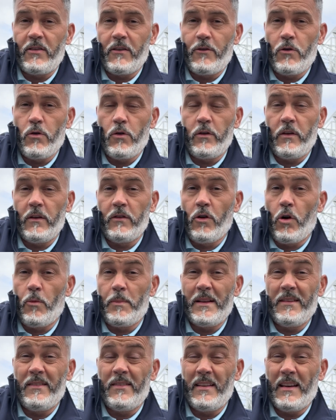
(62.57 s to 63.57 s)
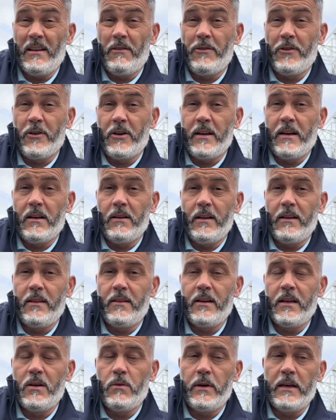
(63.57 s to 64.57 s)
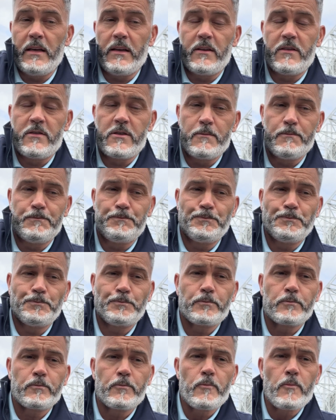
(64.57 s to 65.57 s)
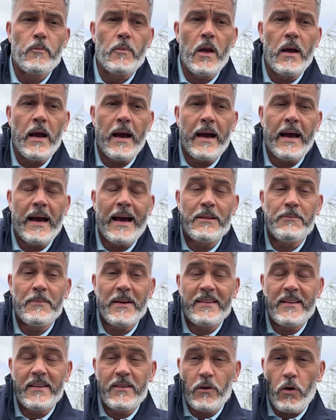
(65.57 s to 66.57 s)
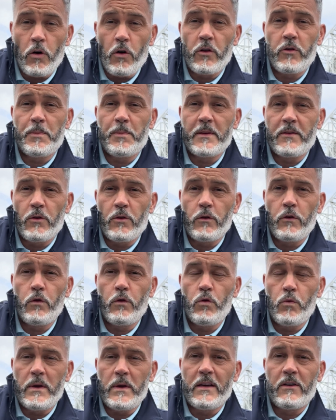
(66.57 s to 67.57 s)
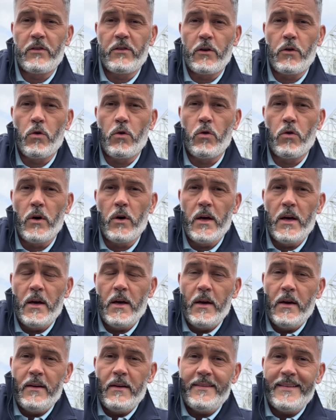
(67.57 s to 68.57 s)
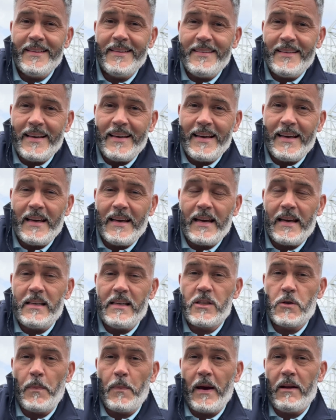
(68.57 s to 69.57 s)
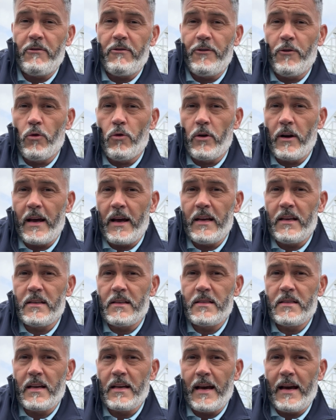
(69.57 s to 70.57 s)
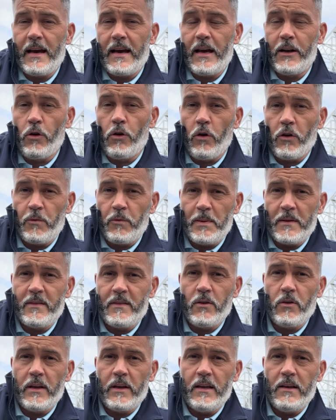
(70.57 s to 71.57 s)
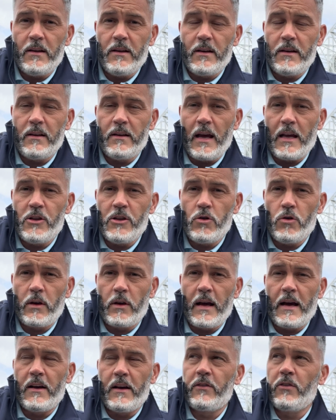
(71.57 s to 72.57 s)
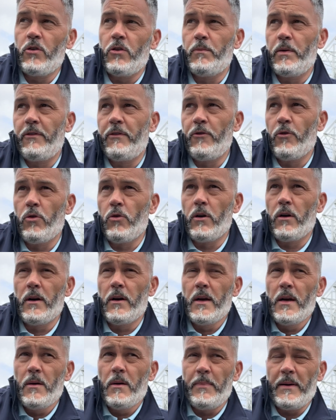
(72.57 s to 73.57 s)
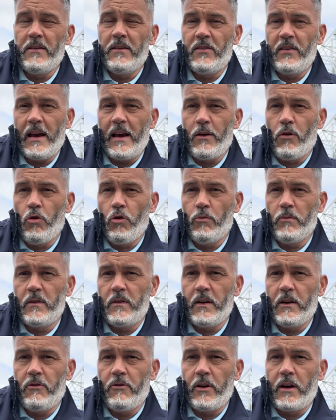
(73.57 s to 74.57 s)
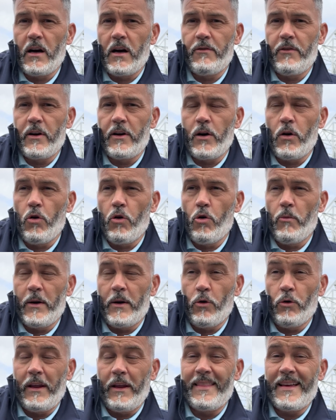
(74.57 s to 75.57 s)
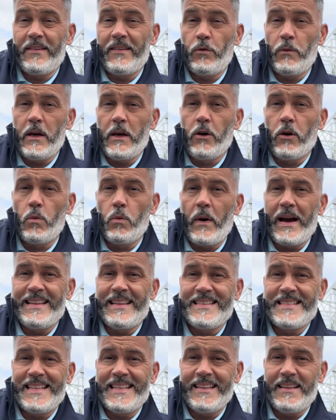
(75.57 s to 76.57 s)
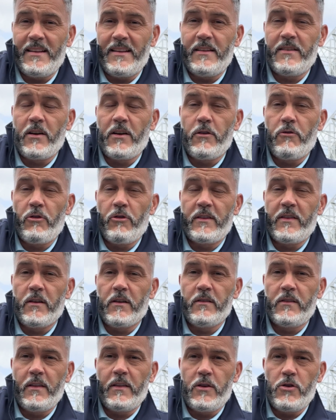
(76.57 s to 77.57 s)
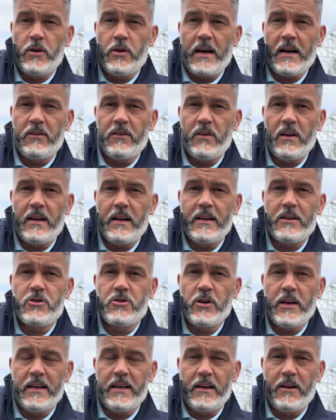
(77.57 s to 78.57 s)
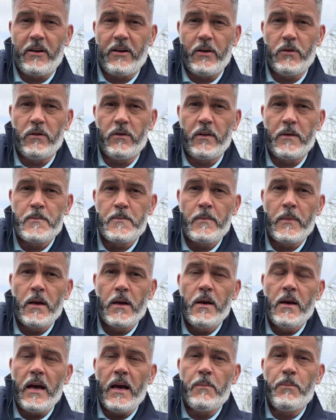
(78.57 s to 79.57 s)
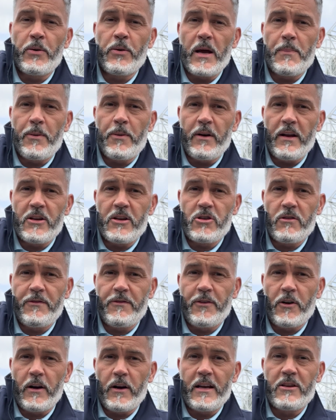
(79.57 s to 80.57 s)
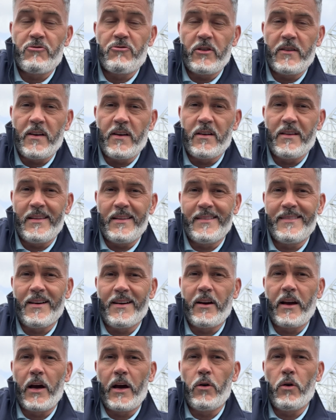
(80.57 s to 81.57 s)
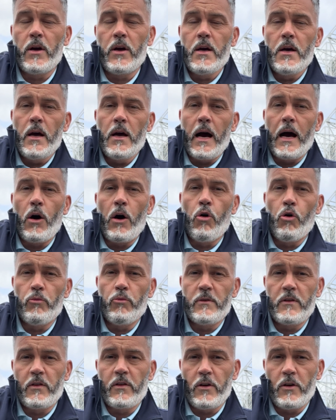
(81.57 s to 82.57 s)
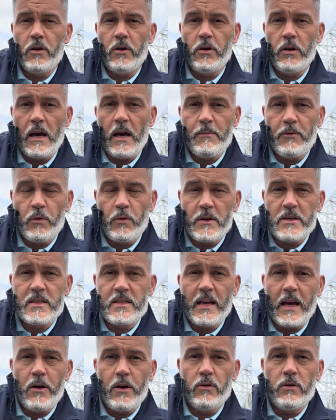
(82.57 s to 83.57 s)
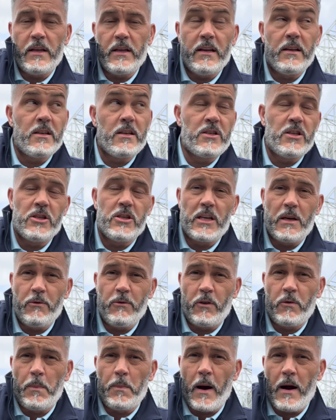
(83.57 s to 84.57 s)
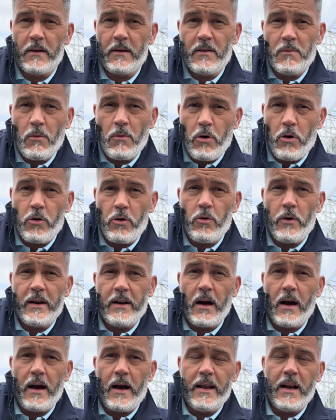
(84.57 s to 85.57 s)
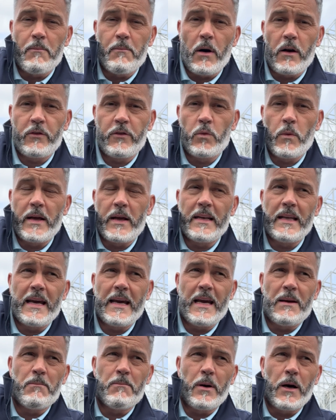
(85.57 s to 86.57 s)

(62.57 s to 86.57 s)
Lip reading: Of course, he's not been seen for nearly 3 weeks. Admitted to hospital 2 weeks ago. Today he spent 4 nights in hospital here in Newcastle before being sent home to recover at home, and only this week on Wednesday did he return to the Newcastle United training ground in preparation for his return in the dugout at home to Ipswich Town here at St James's Park tomorrow in a must-win game.